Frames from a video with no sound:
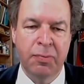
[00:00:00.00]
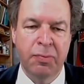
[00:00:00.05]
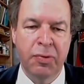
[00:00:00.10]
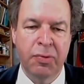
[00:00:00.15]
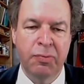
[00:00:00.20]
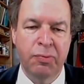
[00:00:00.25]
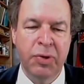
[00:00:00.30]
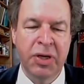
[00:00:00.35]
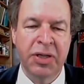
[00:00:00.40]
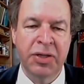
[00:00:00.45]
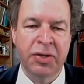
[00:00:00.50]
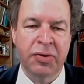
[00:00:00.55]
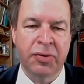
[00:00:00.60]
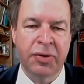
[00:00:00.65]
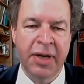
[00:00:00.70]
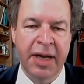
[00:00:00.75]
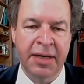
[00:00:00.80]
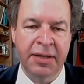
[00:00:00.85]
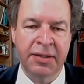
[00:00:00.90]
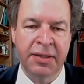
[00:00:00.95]
be
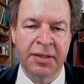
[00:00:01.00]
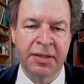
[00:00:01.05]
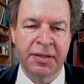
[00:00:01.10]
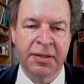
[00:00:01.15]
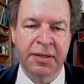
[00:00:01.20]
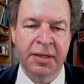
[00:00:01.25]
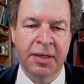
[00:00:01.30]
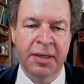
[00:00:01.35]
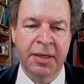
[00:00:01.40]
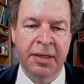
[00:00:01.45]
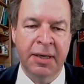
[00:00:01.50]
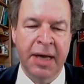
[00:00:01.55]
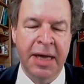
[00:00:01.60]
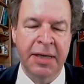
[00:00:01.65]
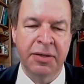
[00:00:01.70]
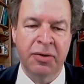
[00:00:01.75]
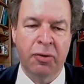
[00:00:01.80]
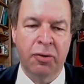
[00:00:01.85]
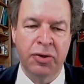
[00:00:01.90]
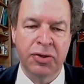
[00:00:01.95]
interconnected,
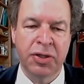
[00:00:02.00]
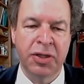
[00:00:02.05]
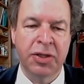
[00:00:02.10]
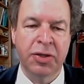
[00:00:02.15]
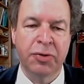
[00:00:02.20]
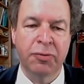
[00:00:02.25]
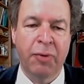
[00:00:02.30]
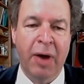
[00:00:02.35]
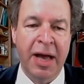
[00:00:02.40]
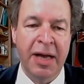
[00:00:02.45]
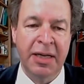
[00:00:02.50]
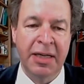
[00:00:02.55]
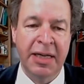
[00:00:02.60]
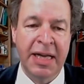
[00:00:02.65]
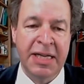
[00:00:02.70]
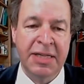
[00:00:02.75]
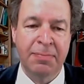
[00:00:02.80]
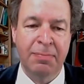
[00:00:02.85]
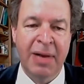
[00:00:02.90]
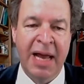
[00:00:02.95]
and also it requires
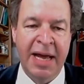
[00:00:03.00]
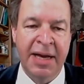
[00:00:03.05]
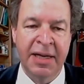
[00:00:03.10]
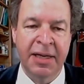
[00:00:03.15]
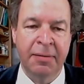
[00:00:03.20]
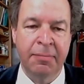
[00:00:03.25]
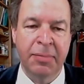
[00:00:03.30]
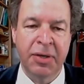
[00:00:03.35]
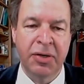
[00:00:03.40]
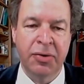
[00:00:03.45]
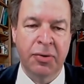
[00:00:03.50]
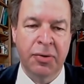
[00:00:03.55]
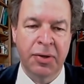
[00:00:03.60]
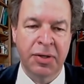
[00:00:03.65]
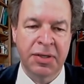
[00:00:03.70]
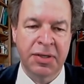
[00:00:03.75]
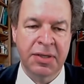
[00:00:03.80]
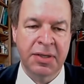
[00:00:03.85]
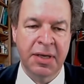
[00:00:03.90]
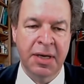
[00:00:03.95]
less planning
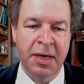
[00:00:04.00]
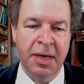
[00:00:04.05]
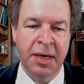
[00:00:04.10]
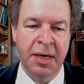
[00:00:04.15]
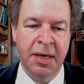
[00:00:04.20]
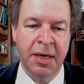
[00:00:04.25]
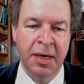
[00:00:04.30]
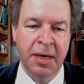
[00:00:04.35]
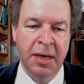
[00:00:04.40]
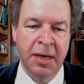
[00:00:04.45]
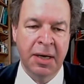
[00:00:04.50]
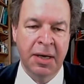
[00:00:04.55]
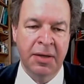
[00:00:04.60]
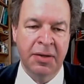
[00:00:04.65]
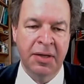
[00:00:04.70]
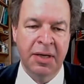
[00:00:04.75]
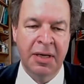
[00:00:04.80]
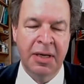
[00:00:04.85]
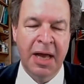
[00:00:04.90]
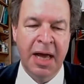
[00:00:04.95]
because
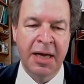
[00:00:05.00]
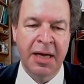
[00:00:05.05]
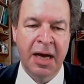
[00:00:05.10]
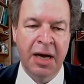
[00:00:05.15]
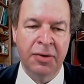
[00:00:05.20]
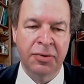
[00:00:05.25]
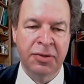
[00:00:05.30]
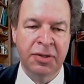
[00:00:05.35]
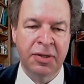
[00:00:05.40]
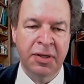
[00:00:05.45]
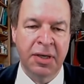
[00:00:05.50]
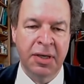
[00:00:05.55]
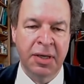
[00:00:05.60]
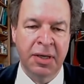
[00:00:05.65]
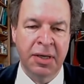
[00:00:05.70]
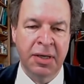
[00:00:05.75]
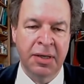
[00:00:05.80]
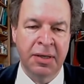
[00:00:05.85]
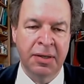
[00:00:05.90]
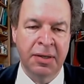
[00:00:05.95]
the layout
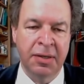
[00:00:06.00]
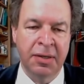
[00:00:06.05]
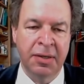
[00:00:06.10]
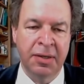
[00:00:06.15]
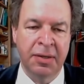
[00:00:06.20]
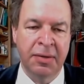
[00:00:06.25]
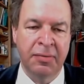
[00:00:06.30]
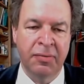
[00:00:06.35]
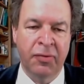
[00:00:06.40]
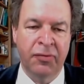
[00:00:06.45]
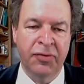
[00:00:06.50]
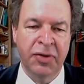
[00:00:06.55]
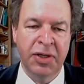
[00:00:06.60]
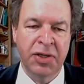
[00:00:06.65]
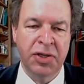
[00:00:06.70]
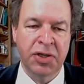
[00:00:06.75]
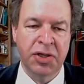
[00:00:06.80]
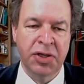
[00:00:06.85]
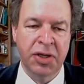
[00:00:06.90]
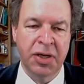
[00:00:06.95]
of
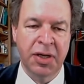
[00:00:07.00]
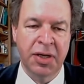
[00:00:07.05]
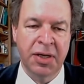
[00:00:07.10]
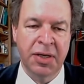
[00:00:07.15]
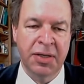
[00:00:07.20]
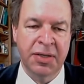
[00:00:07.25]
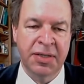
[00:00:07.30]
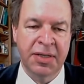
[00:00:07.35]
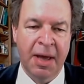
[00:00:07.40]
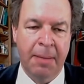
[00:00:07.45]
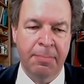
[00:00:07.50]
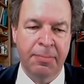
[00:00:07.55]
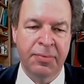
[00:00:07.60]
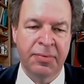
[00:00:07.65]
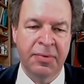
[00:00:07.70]
each sub